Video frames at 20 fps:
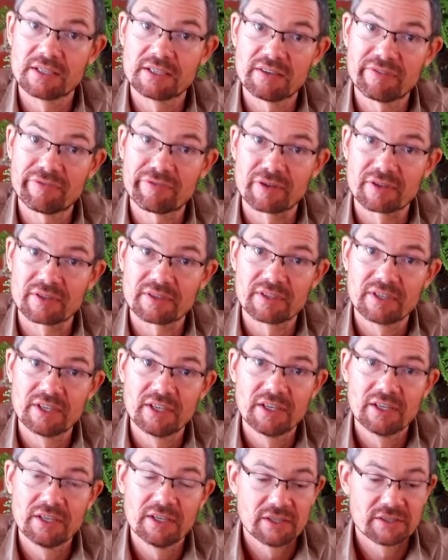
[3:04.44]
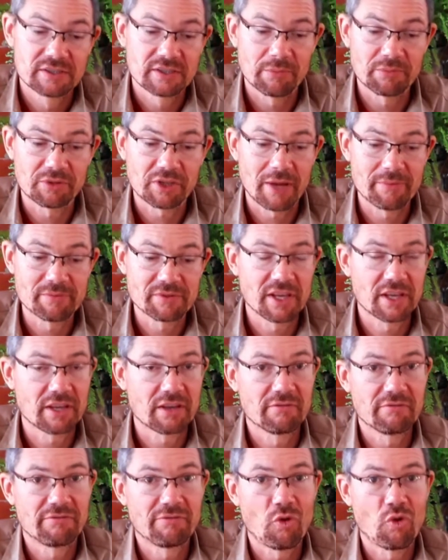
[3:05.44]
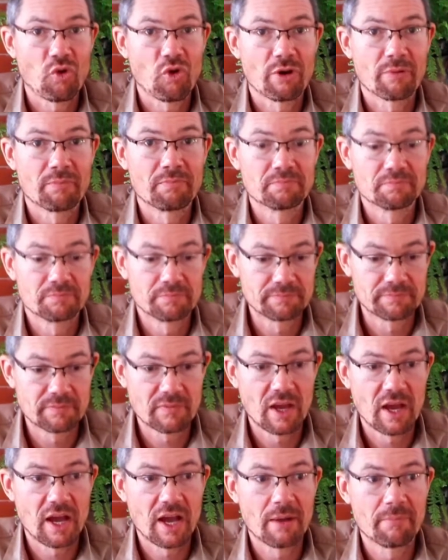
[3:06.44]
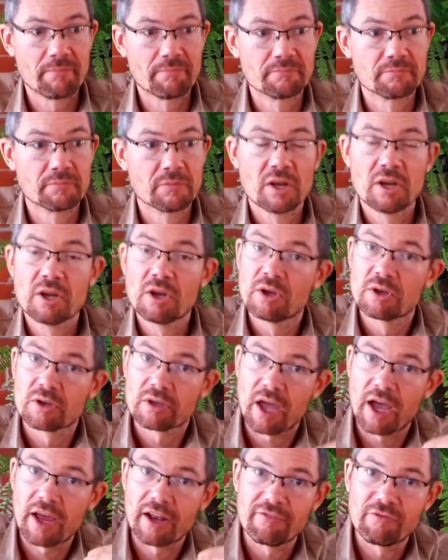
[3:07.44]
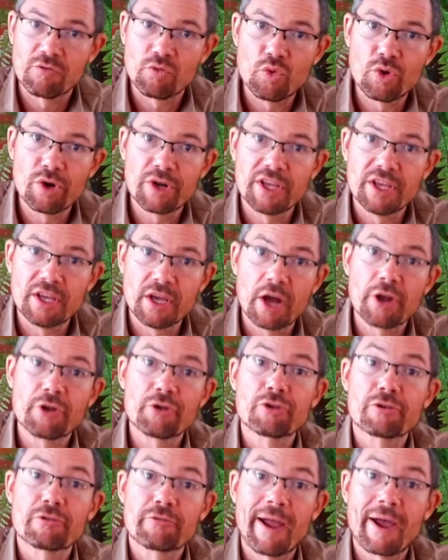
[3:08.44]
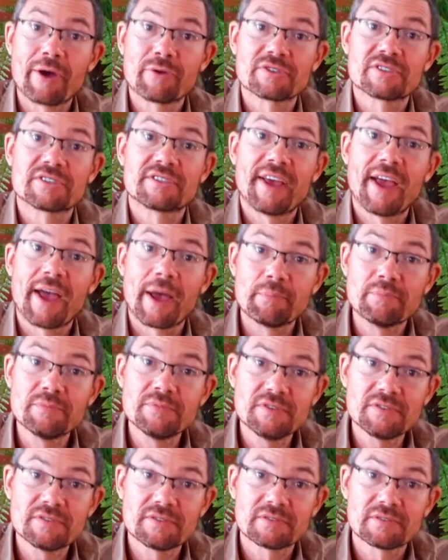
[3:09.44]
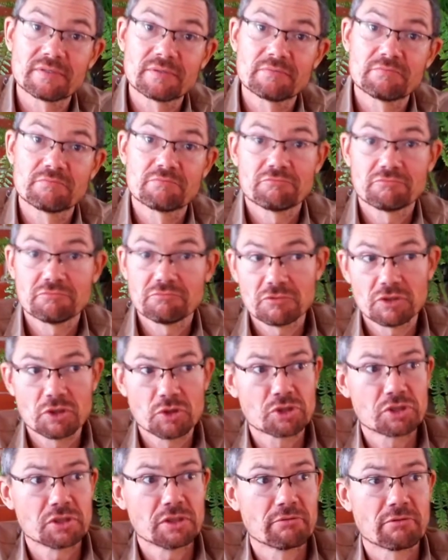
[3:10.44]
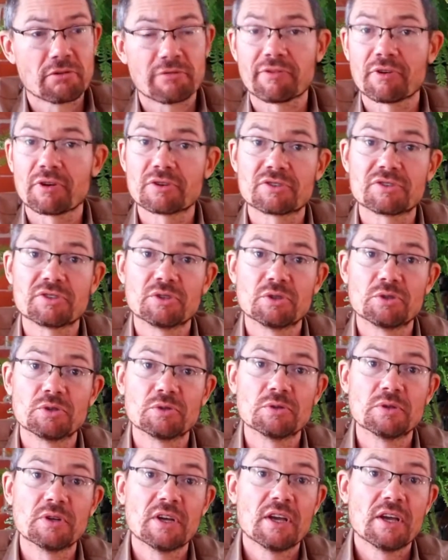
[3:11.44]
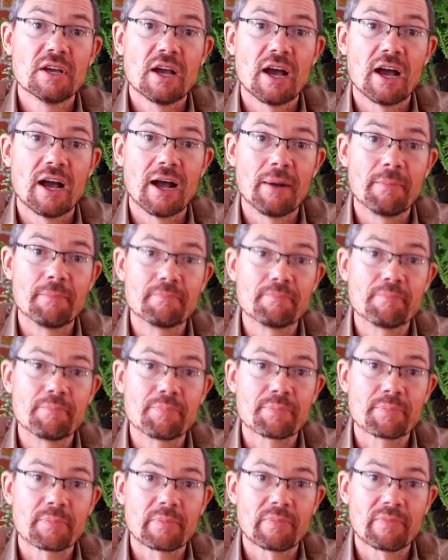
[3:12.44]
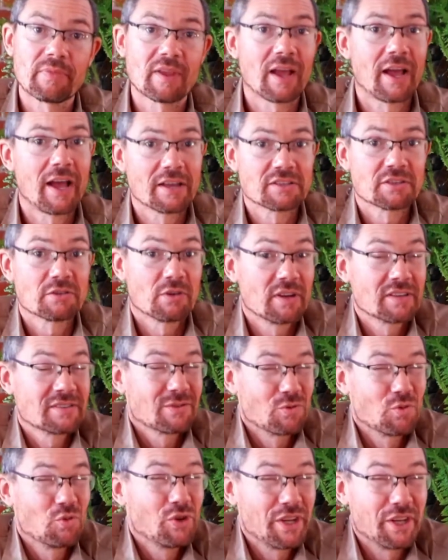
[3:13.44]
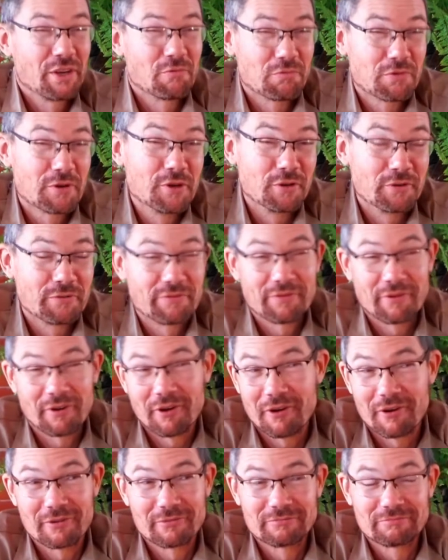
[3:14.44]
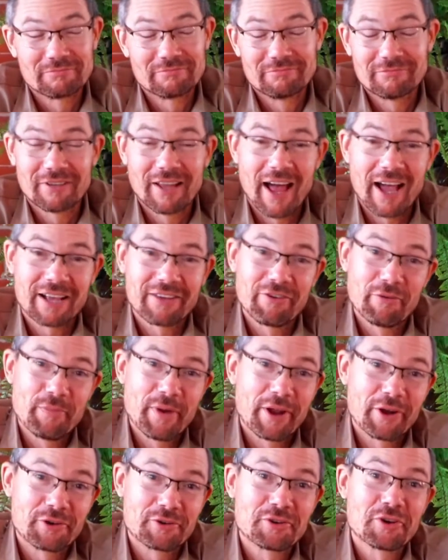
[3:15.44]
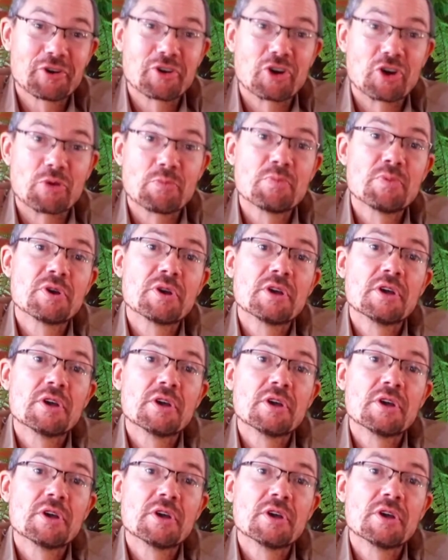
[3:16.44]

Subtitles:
different. Sometimes they can form kind of woody underground stems, usually referred to as a woody root, for lack of a better term,